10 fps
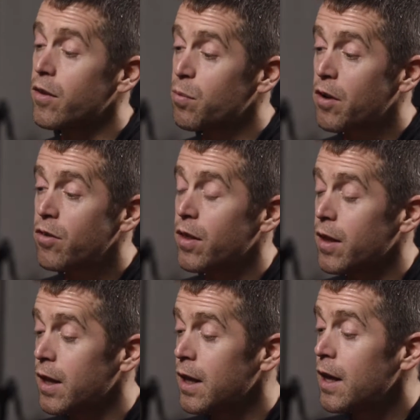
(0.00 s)
especially
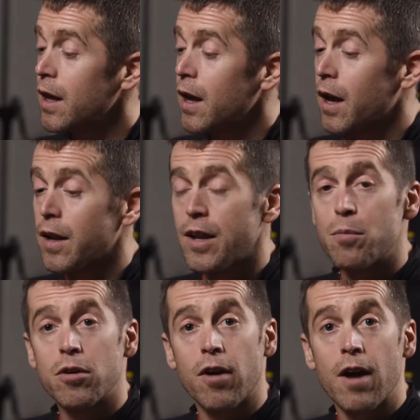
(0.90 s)
the
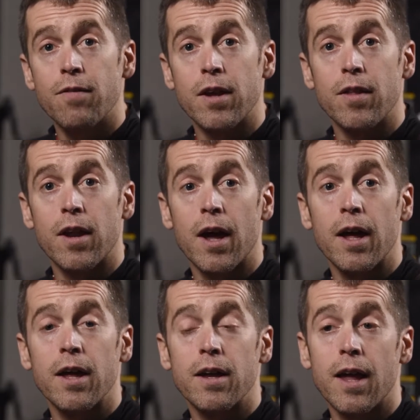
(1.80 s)
demographic that
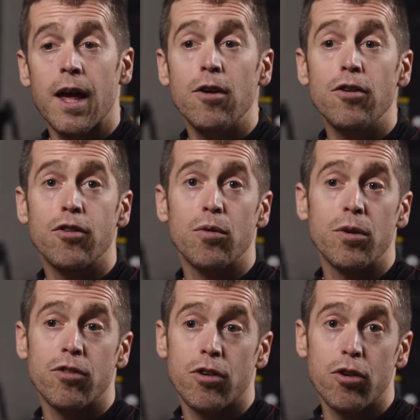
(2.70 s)
I cater to,
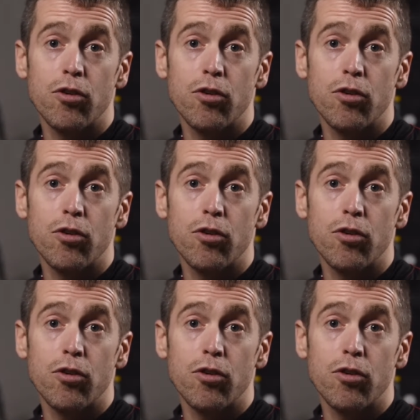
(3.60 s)
which are